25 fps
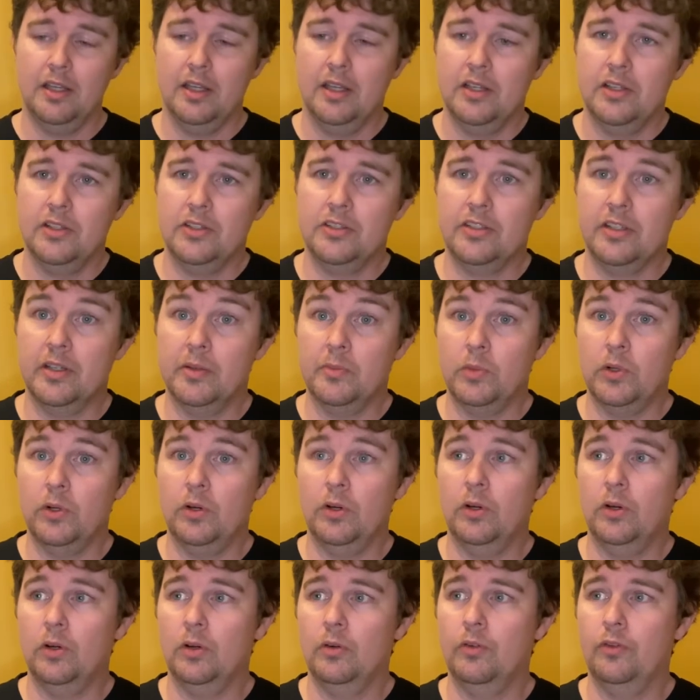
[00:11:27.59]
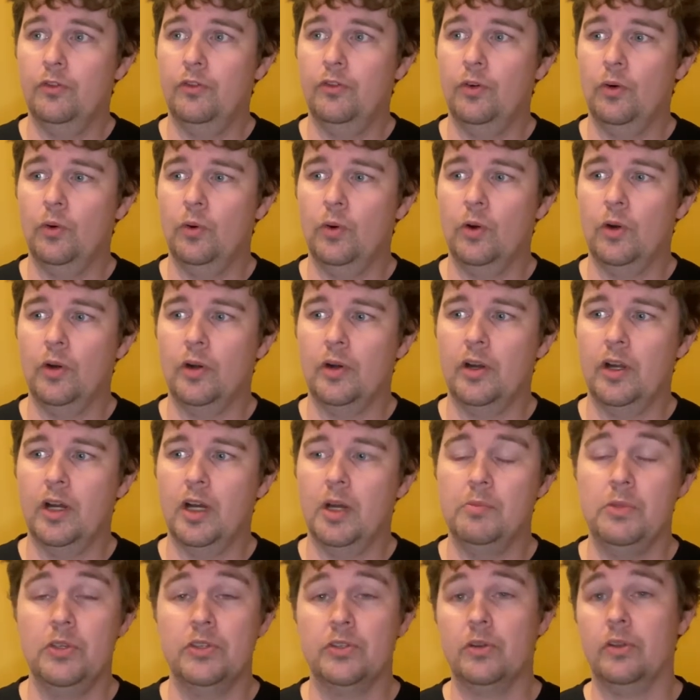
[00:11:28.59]
cymbal for
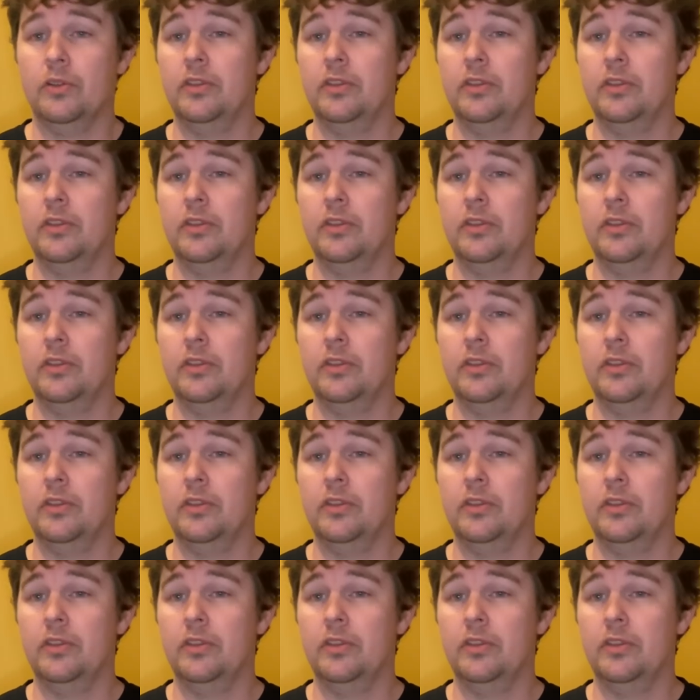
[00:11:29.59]
musical